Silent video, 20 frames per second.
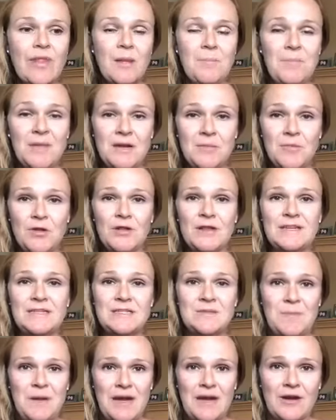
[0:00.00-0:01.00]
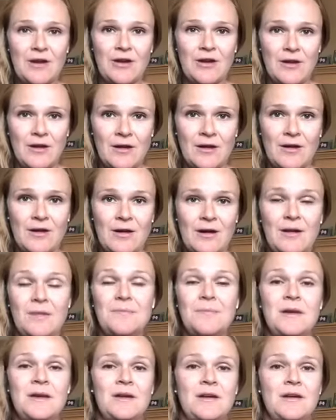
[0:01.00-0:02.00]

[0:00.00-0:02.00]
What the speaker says: minimalistbaker.com,